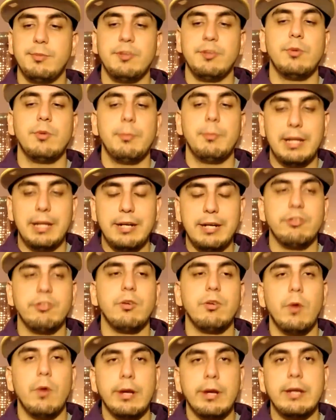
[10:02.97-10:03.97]
when players are
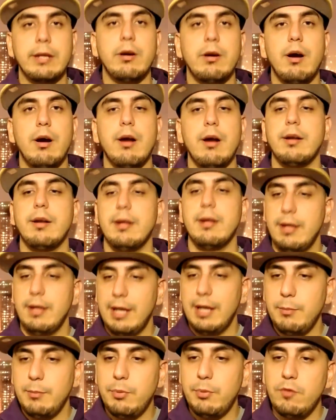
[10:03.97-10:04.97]
working hard
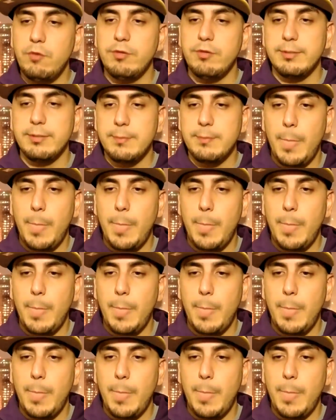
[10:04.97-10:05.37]
and improving.